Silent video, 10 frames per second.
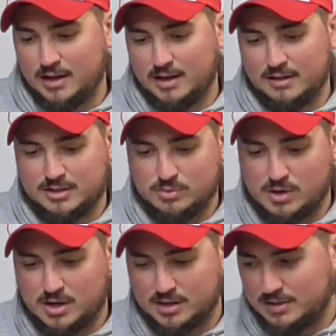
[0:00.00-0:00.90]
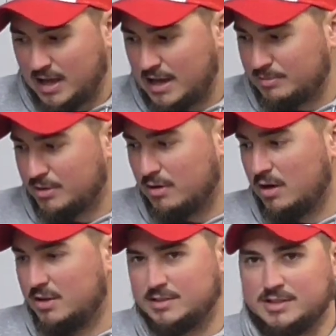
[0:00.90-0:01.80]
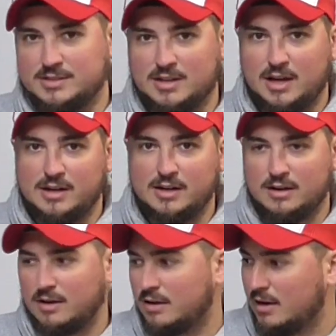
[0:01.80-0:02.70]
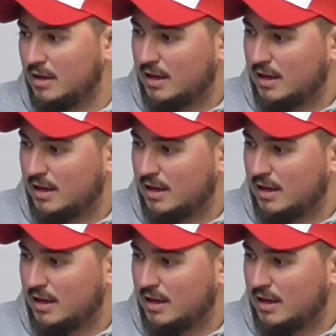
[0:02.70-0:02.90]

and that's where I got the Acme rod that's inside here.